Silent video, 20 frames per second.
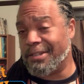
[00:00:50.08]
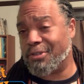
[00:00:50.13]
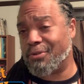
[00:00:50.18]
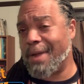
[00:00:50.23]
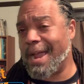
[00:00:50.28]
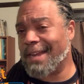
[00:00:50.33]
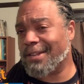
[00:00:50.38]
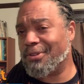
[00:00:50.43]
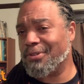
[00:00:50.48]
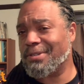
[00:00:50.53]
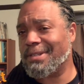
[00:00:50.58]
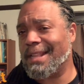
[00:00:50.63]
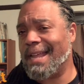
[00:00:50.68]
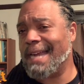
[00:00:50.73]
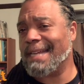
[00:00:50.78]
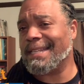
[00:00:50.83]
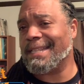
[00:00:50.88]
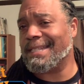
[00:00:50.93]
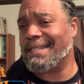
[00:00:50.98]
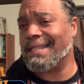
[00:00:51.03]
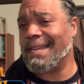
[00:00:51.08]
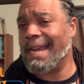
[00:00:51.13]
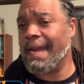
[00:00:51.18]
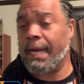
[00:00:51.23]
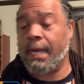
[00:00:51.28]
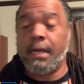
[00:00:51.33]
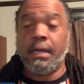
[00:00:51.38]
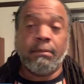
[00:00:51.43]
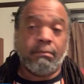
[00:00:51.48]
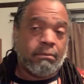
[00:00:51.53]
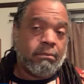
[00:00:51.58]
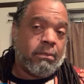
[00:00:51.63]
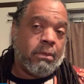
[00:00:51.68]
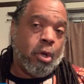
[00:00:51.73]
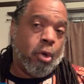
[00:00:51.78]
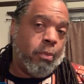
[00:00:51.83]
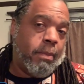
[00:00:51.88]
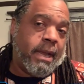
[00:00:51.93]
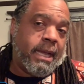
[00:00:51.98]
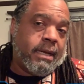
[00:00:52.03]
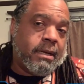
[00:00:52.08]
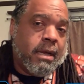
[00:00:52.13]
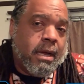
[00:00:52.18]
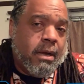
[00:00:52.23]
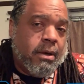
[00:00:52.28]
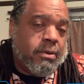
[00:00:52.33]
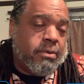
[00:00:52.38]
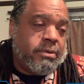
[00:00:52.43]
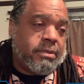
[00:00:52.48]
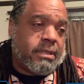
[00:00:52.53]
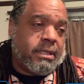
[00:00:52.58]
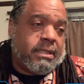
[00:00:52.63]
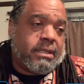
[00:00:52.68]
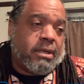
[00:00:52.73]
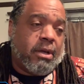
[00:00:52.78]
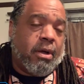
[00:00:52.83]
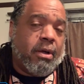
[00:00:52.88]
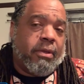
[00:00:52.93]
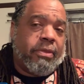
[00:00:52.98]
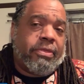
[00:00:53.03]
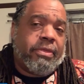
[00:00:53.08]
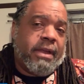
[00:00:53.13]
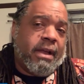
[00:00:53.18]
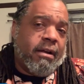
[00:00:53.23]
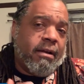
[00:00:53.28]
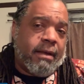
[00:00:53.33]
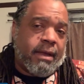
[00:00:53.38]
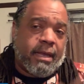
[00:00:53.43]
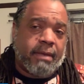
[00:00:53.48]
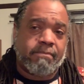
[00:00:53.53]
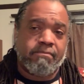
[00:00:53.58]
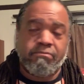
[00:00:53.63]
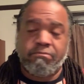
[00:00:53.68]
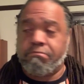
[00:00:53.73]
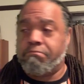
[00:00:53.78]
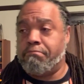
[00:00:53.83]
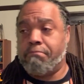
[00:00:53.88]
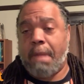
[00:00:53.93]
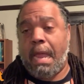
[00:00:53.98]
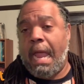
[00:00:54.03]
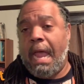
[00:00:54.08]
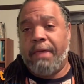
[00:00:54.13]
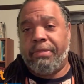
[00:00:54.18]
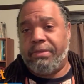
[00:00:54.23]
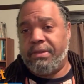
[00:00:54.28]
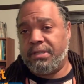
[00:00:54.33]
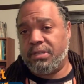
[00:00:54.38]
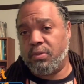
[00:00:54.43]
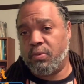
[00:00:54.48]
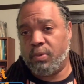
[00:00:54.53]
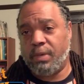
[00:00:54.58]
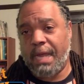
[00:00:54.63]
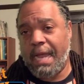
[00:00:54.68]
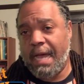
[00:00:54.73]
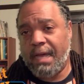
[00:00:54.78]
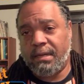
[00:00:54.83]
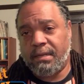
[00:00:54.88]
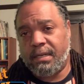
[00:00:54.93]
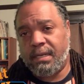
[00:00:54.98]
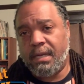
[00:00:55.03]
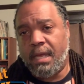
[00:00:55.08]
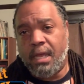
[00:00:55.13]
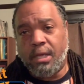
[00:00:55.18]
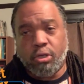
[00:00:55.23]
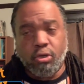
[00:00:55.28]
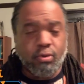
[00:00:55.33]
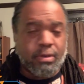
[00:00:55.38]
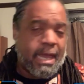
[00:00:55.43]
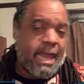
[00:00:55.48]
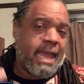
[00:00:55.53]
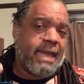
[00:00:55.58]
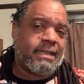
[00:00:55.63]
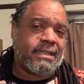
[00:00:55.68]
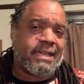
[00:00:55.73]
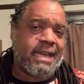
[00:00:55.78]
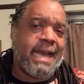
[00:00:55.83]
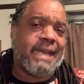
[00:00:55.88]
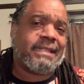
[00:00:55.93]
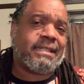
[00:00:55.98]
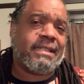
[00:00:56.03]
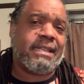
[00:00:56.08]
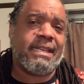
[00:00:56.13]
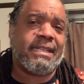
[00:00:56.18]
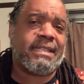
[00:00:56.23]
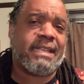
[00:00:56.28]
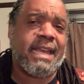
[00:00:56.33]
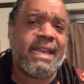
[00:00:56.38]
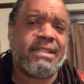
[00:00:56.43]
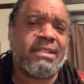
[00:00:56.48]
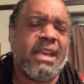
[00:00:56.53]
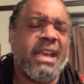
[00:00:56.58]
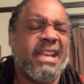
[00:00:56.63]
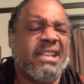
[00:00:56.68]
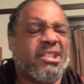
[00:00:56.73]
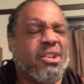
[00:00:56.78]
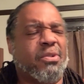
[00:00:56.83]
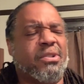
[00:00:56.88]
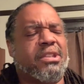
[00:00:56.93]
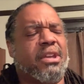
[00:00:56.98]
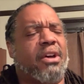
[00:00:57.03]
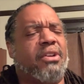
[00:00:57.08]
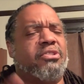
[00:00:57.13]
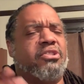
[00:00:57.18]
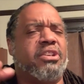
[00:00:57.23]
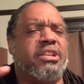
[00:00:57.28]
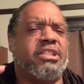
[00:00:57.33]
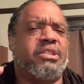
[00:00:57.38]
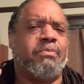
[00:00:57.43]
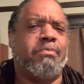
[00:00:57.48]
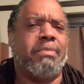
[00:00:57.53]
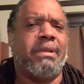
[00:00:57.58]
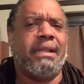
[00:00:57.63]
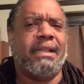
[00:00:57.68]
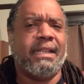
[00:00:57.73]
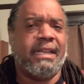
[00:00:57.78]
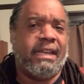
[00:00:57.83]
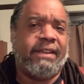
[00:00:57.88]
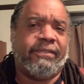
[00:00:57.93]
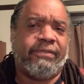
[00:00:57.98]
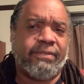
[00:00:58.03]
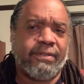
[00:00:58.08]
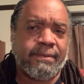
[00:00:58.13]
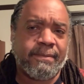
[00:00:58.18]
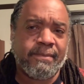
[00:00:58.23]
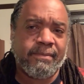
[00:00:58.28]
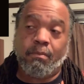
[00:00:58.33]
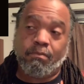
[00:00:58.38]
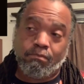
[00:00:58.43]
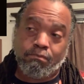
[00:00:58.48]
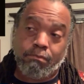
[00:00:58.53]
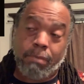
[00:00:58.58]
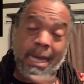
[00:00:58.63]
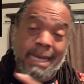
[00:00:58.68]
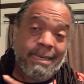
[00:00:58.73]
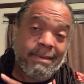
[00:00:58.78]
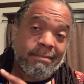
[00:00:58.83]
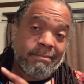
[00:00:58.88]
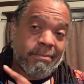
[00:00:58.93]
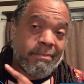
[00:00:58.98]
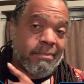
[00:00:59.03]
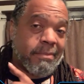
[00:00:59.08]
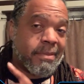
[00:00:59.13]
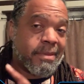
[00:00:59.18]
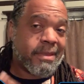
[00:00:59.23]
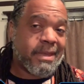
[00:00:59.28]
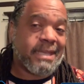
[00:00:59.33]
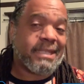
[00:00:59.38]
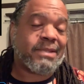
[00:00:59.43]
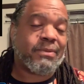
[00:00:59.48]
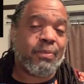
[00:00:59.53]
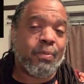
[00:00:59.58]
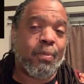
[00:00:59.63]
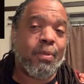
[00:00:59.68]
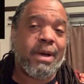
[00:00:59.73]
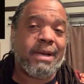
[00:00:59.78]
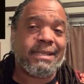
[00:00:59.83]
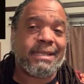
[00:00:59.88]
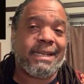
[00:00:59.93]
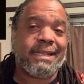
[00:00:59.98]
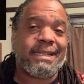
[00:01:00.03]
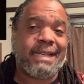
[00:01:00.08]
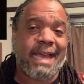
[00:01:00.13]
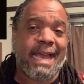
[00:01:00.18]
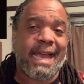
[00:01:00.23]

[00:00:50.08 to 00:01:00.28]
Detractors like to say, nobody knows, it's all theory. Math isn't reality. You can't test these things, so it's all just belief. But this was a